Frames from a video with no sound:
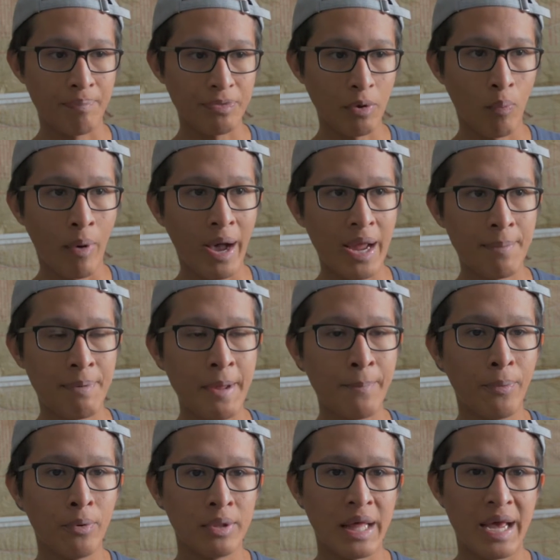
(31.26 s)
why
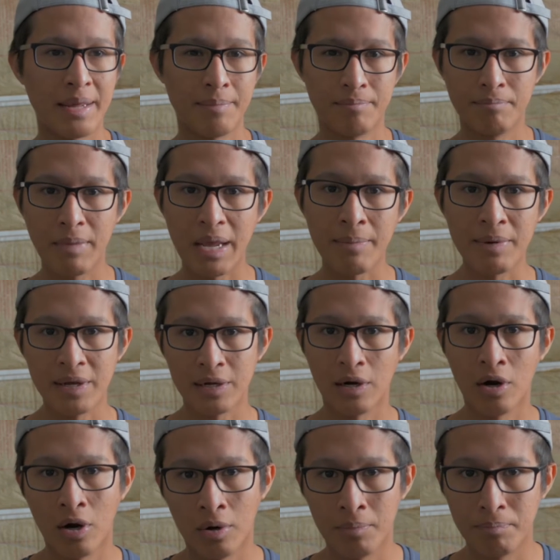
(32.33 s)
people that maybe
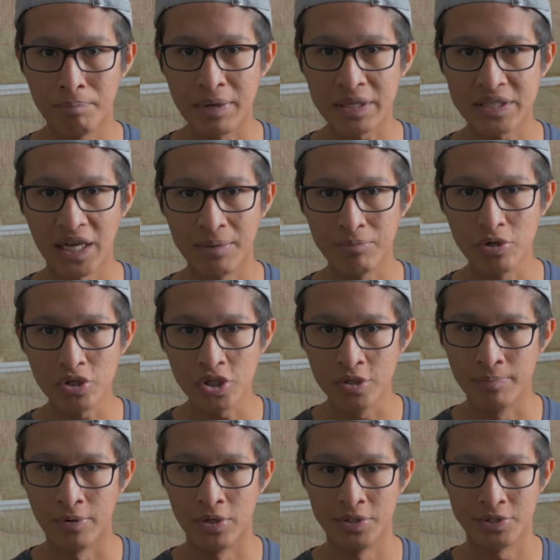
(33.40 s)
are big time
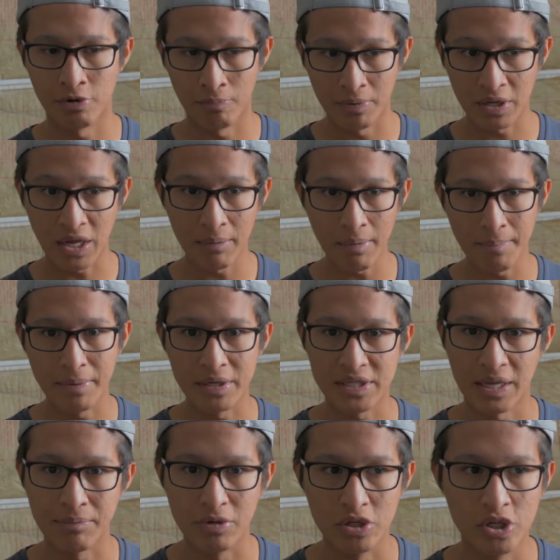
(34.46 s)
YouTubers or becoming big
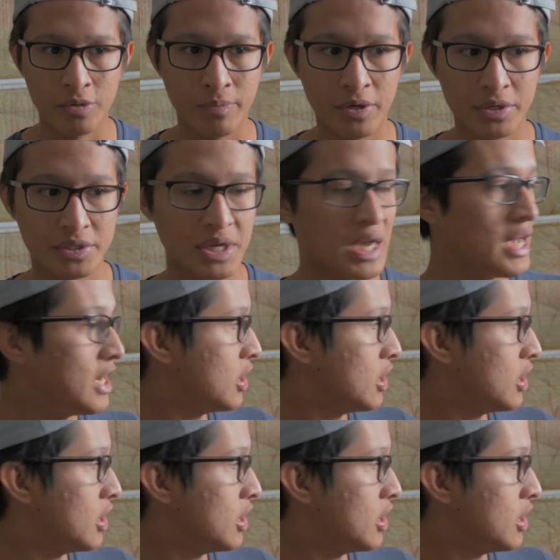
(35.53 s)
time YouTubers